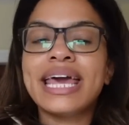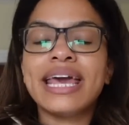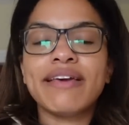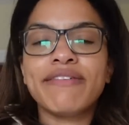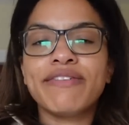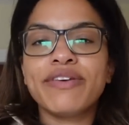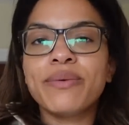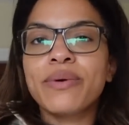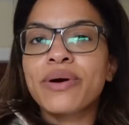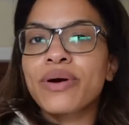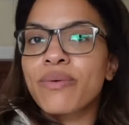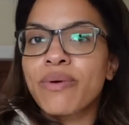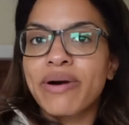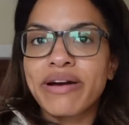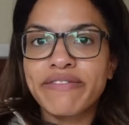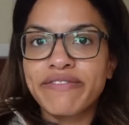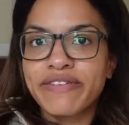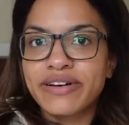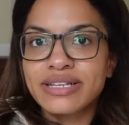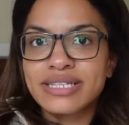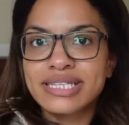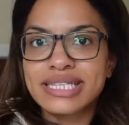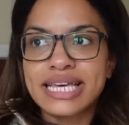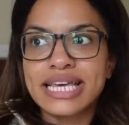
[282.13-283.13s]
if you are quite
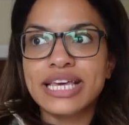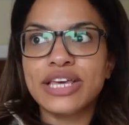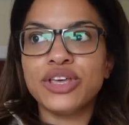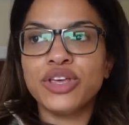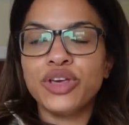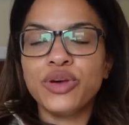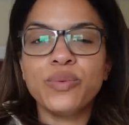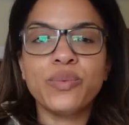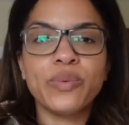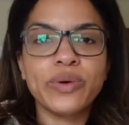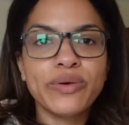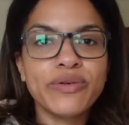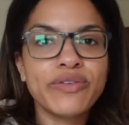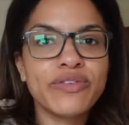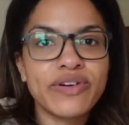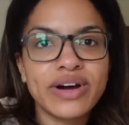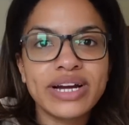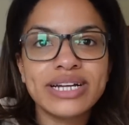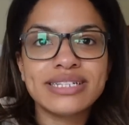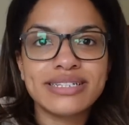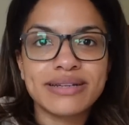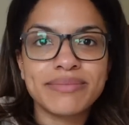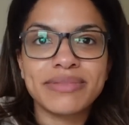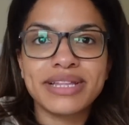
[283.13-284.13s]
fussy, you will
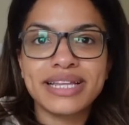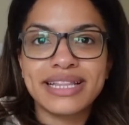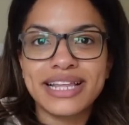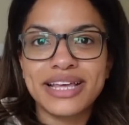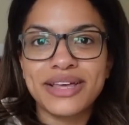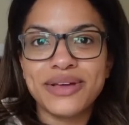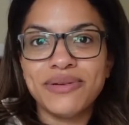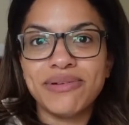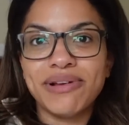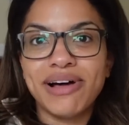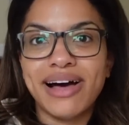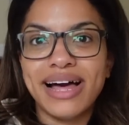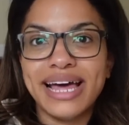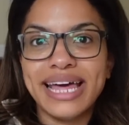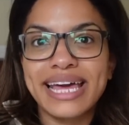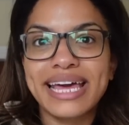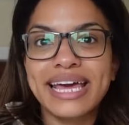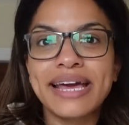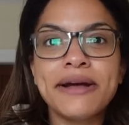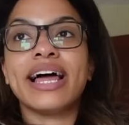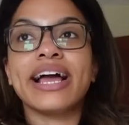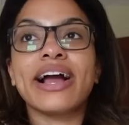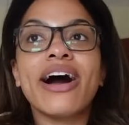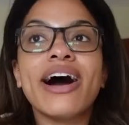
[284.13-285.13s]
find something that you
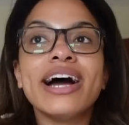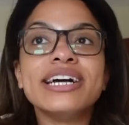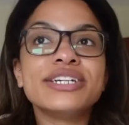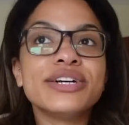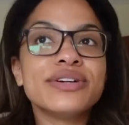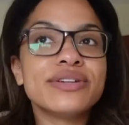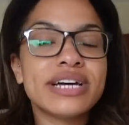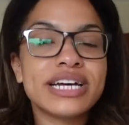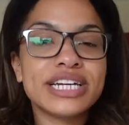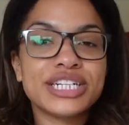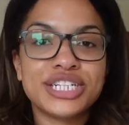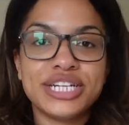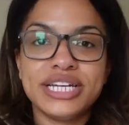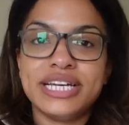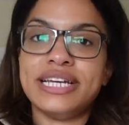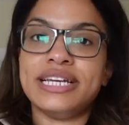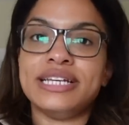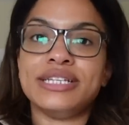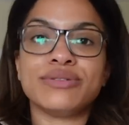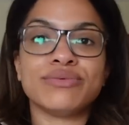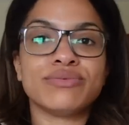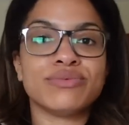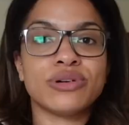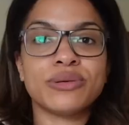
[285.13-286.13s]
like. Like I don't like
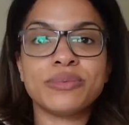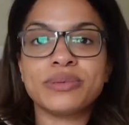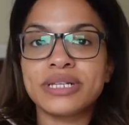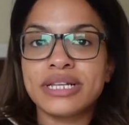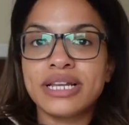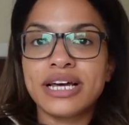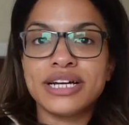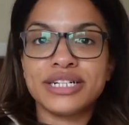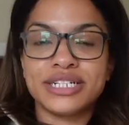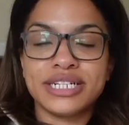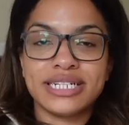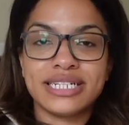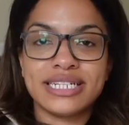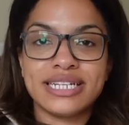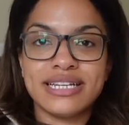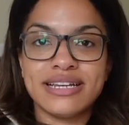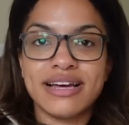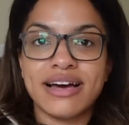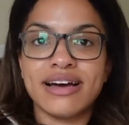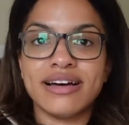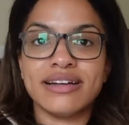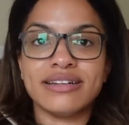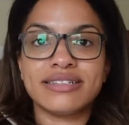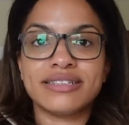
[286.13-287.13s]
cheese, Rob's allergic to
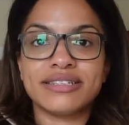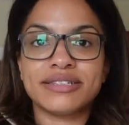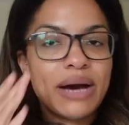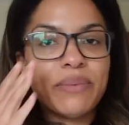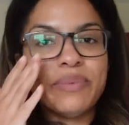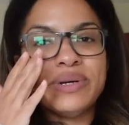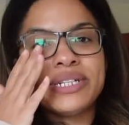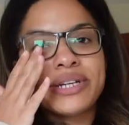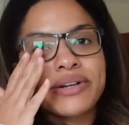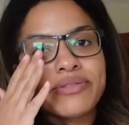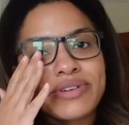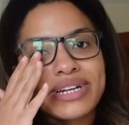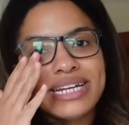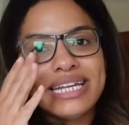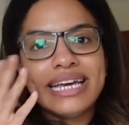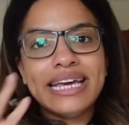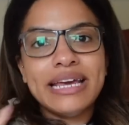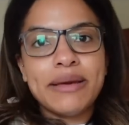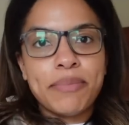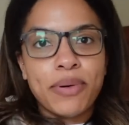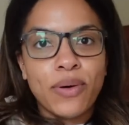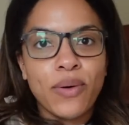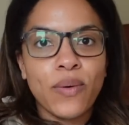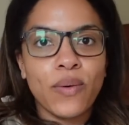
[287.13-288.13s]
nuts, and we don't really
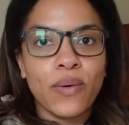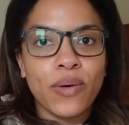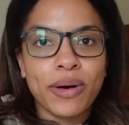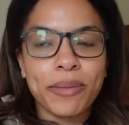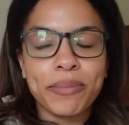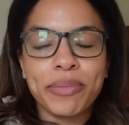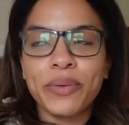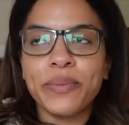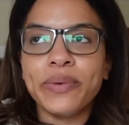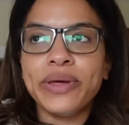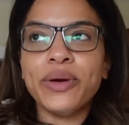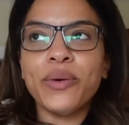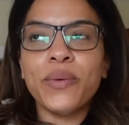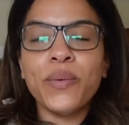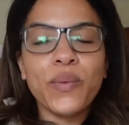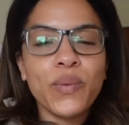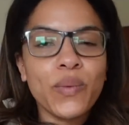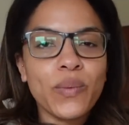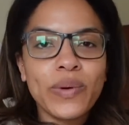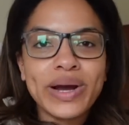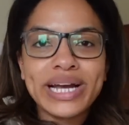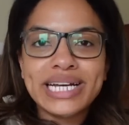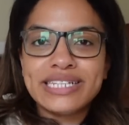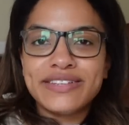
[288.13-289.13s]
eat pork, but we
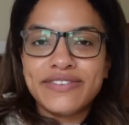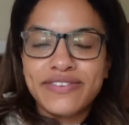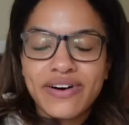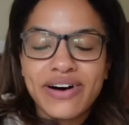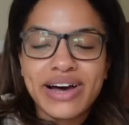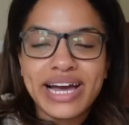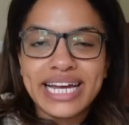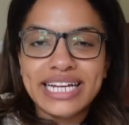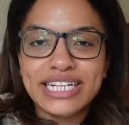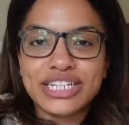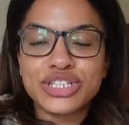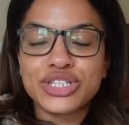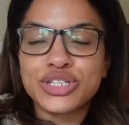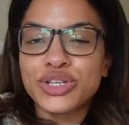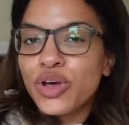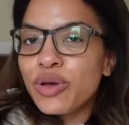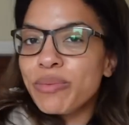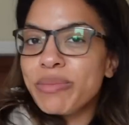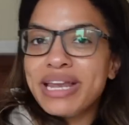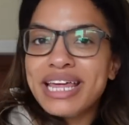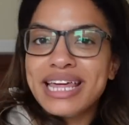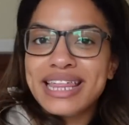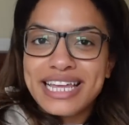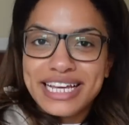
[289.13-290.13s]
always find so
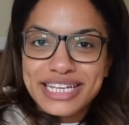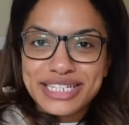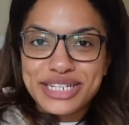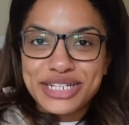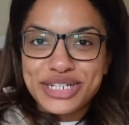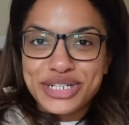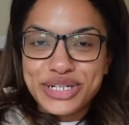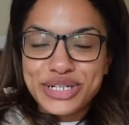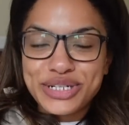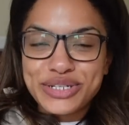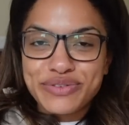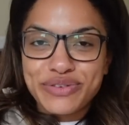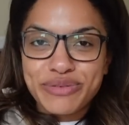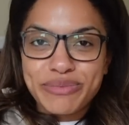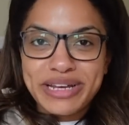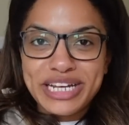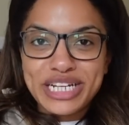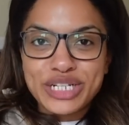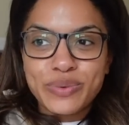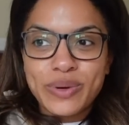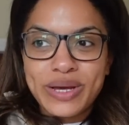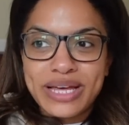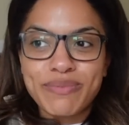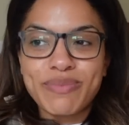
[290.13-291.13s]
many things to choose from
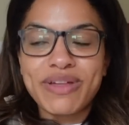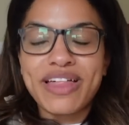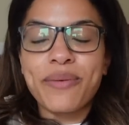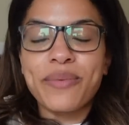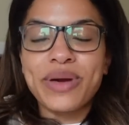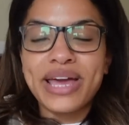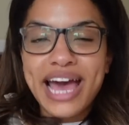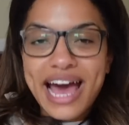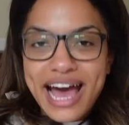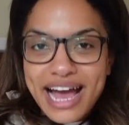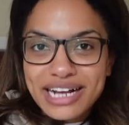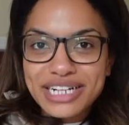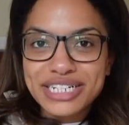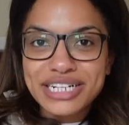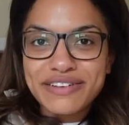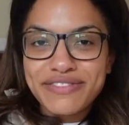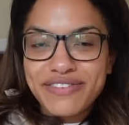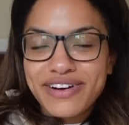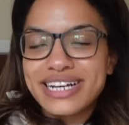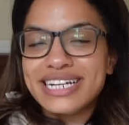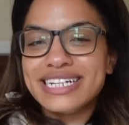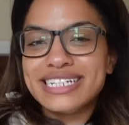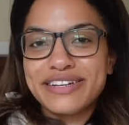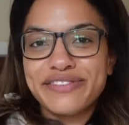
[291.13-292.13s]
each week that we actually
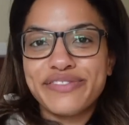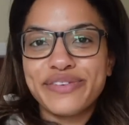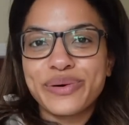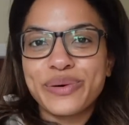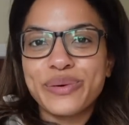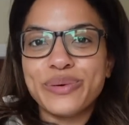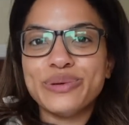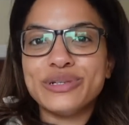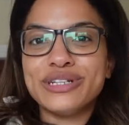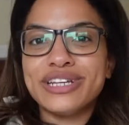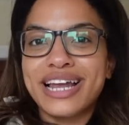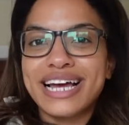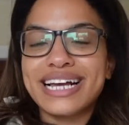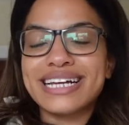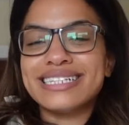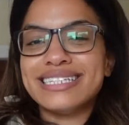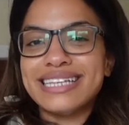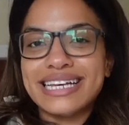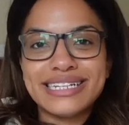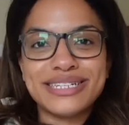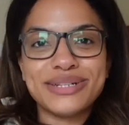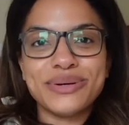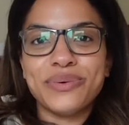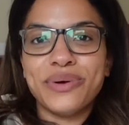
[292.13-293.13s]
find it difficult to like
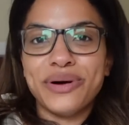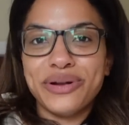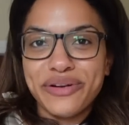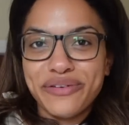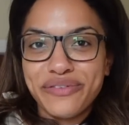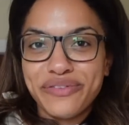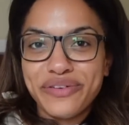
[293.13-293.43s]
settle on a